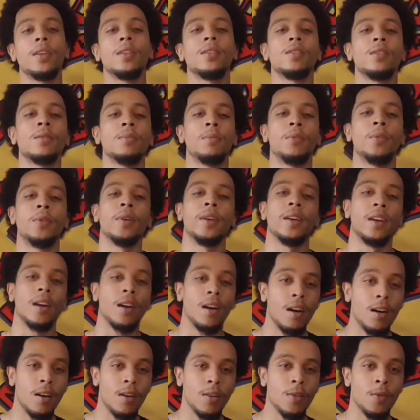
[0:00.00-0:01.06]
It's your boy,
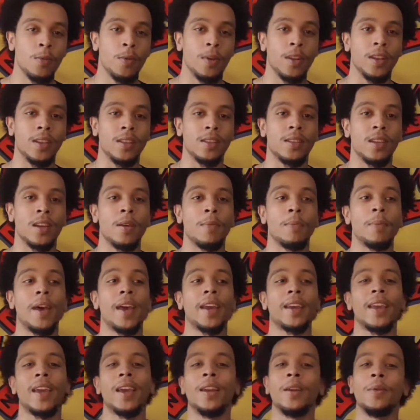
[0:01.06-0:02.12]
Uncle Willie San,
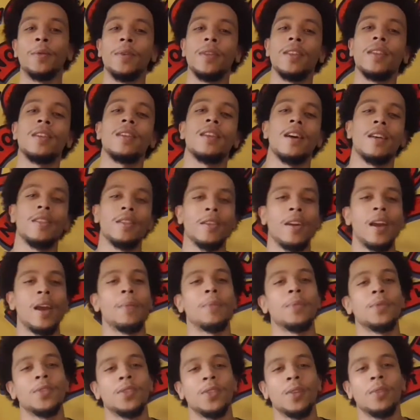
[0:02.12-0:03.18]
back at it with another
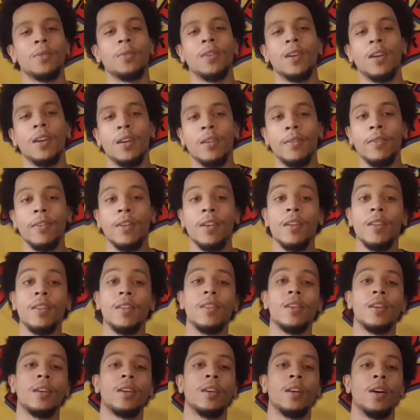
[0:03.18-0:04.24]
episode of
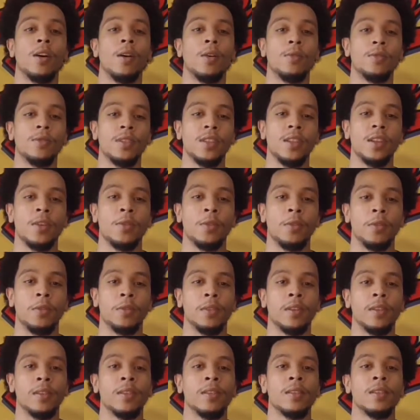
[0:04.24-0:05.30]
The Cozy
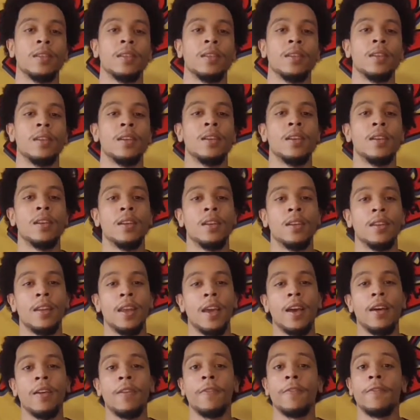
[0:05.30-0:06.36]
Corner.
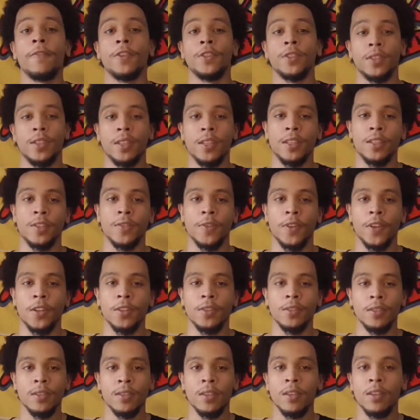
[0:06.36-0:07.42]
Now, first things
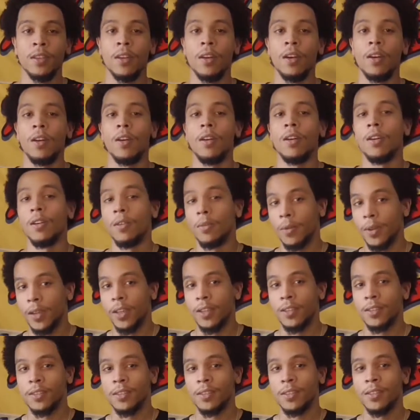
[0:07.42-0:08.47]
first,
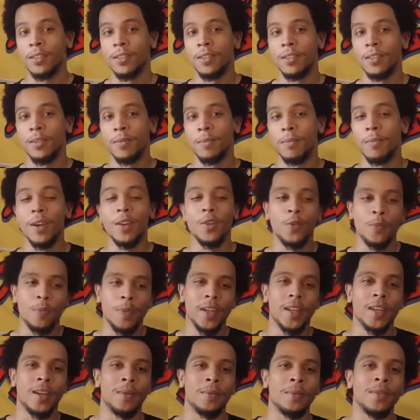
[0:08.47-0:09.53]
always, my new
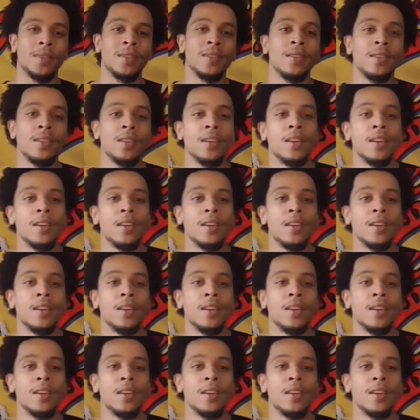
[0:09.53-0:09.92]
pickups.